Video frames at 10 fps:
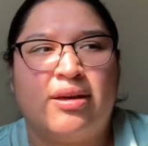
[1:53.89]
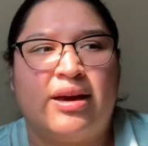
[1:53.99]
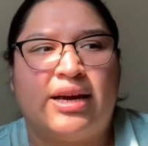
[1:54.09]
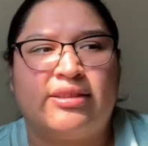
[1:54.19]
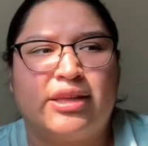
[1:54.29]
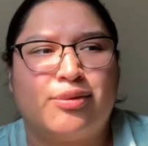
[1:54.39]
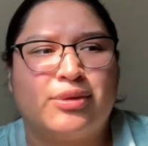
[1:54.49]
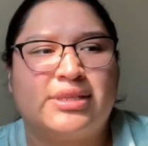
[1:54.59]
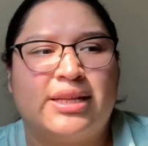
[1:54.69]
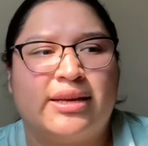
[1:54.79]
I think it
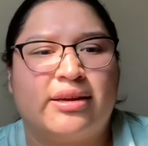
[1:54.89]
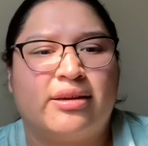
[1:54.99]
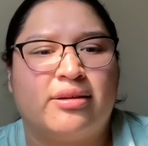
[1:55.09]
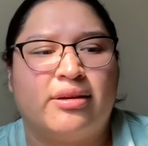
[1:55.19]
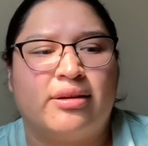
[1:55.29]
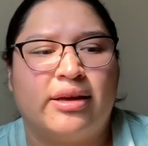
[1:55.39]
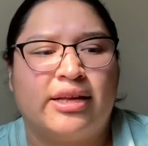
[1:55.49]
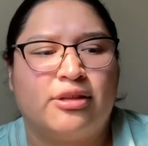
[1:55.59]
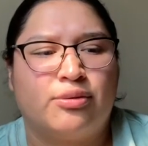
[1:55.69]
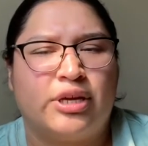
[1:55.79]
was like
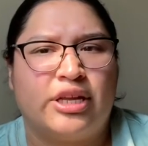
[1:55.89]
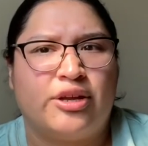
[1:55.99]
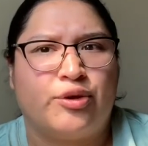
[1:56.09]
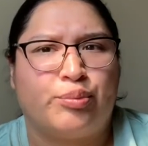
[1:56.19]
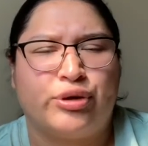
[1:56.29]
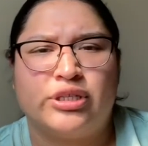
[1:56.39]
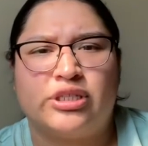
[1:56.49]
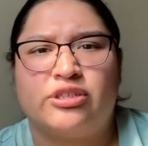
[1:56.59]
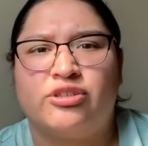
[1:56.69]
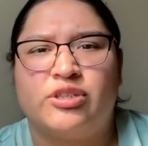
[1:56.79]
Hello Kitty or
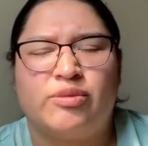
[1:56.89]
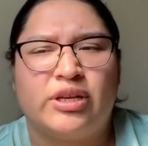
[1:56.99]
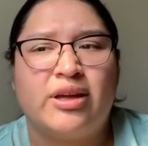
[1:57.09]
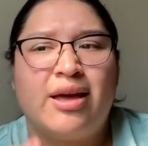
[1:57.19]
Princess or something.